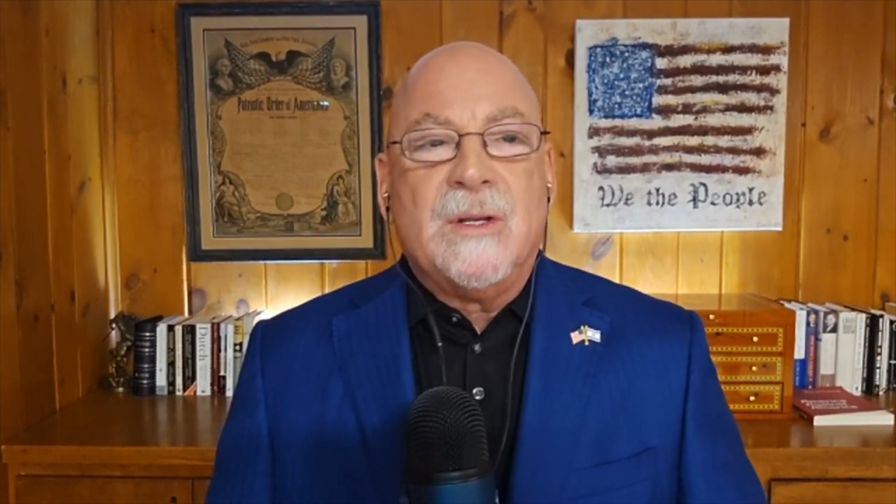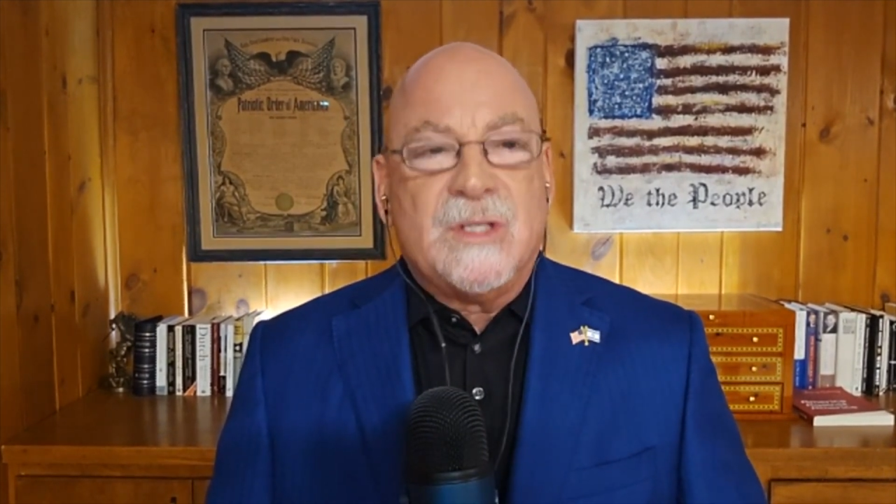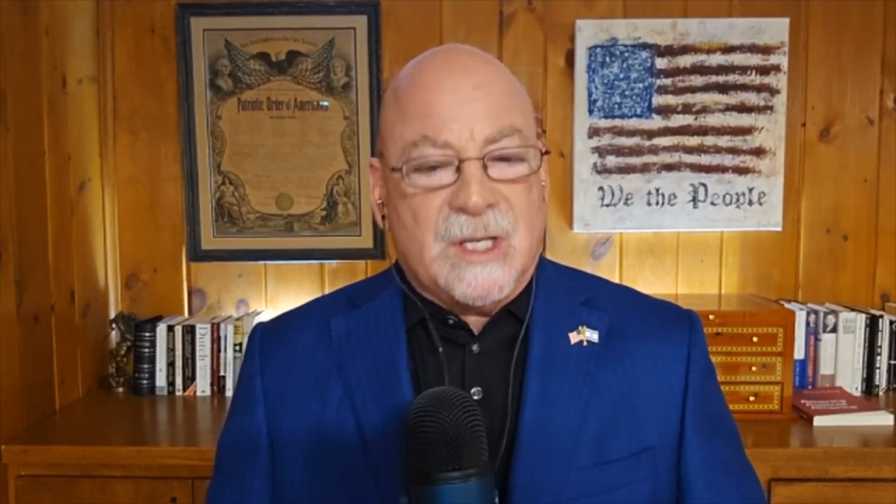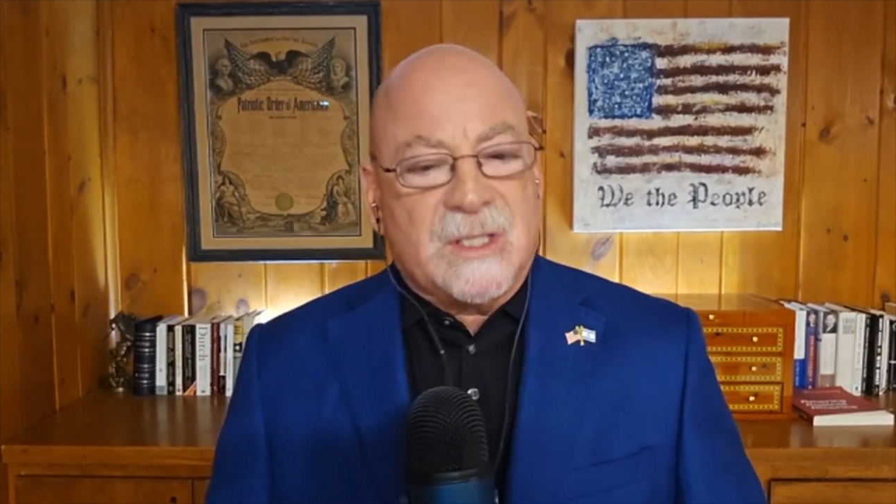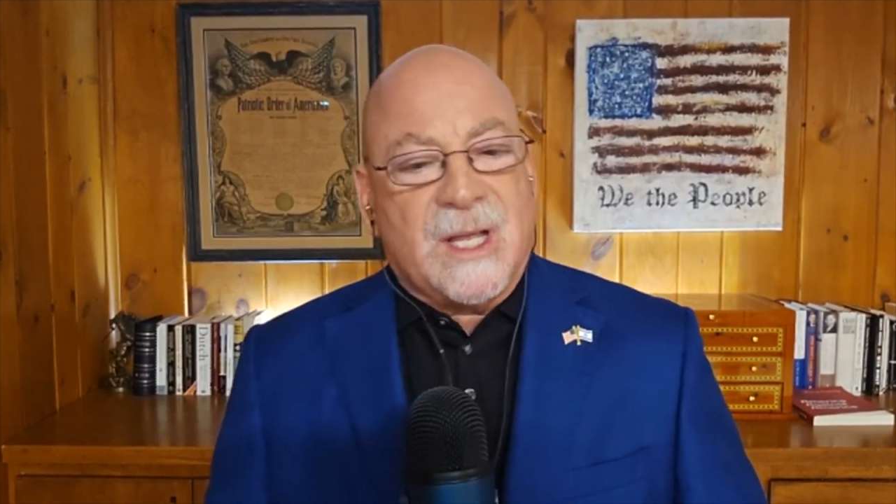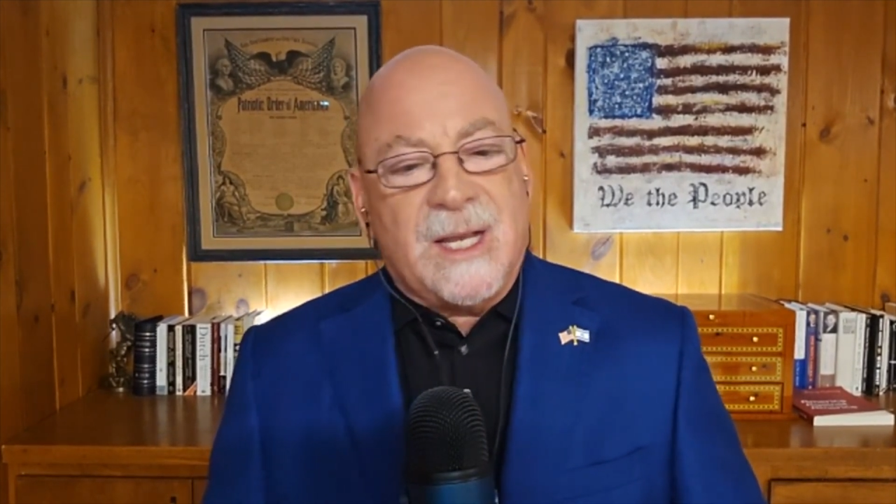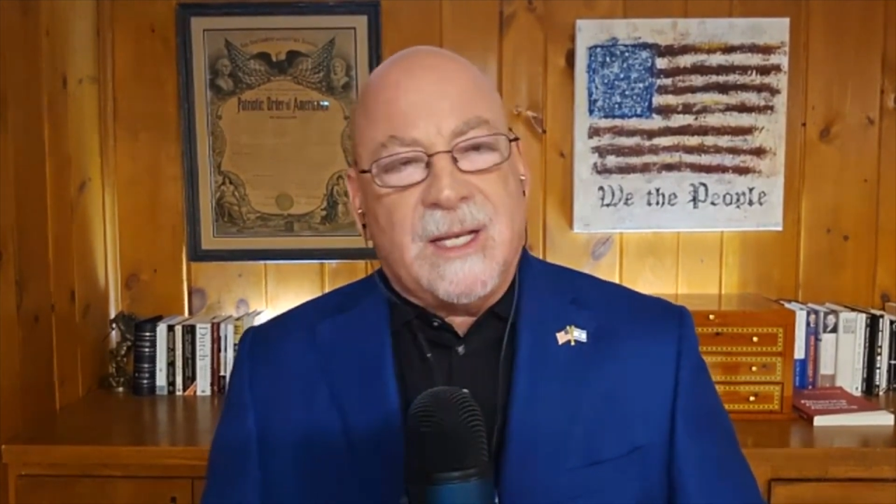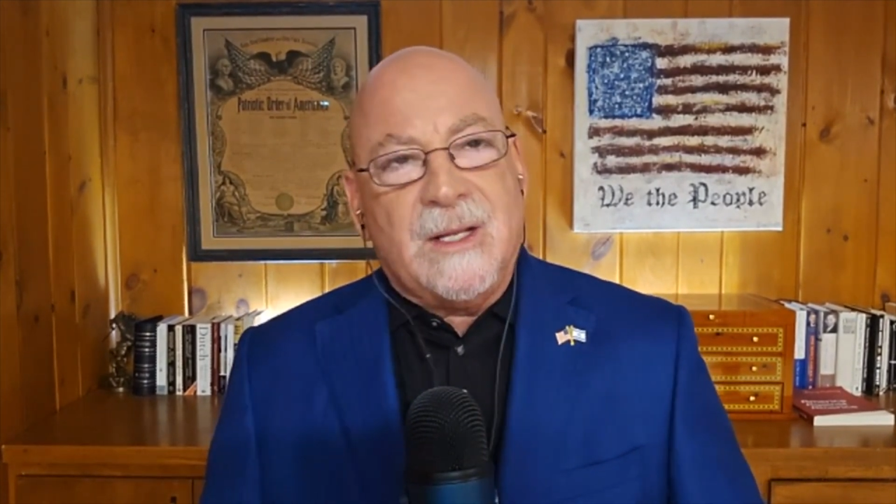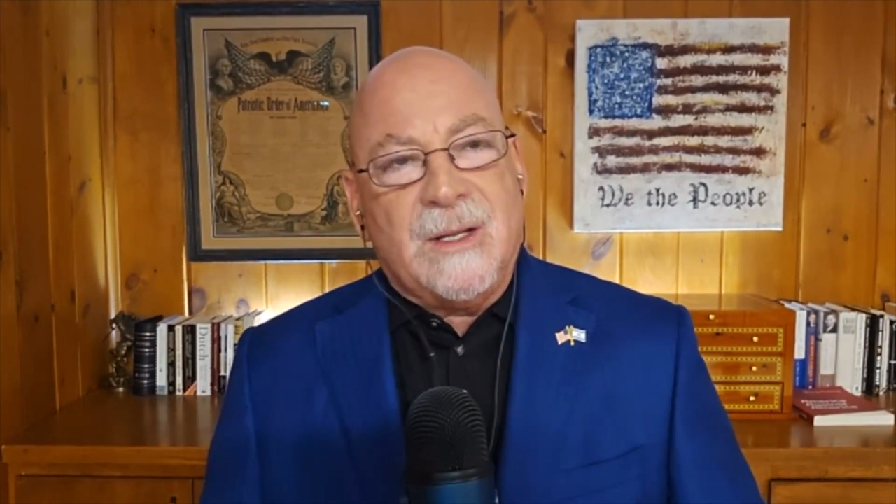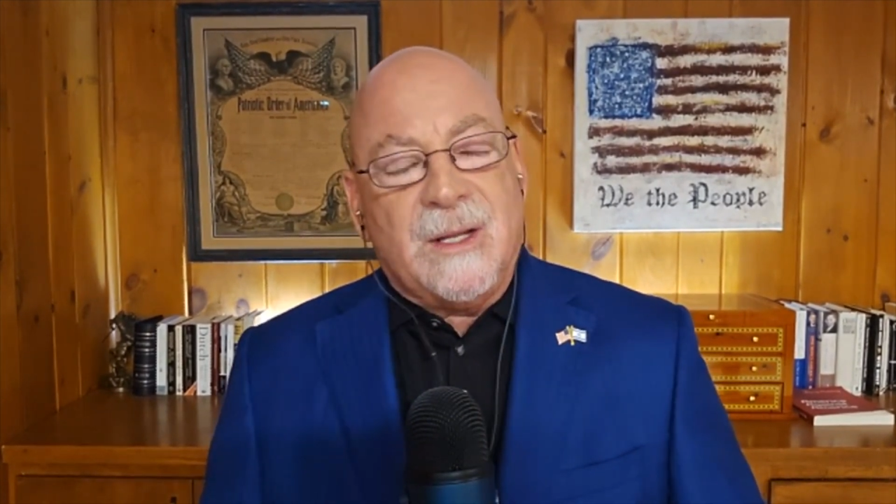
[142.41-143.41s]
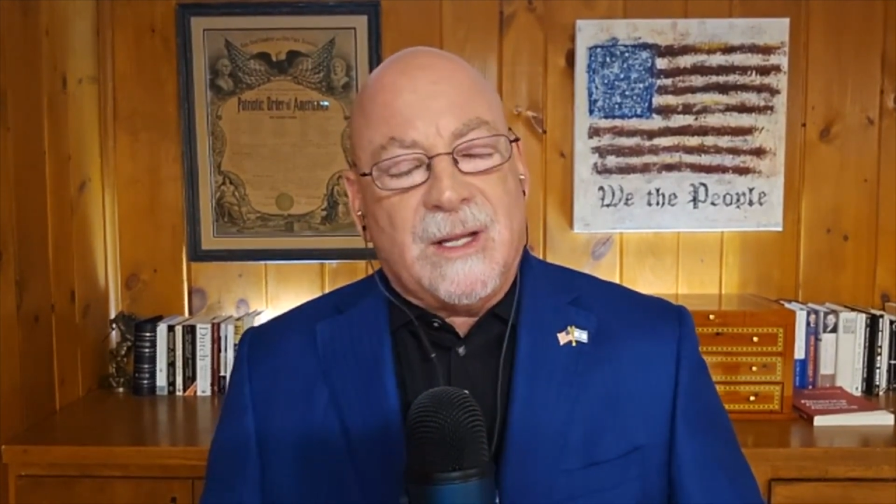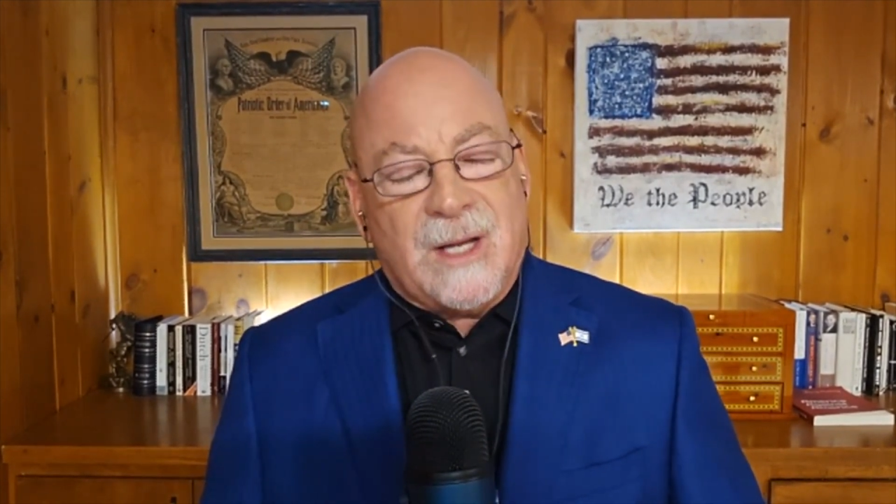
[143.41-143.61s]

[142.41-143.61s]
Just like in the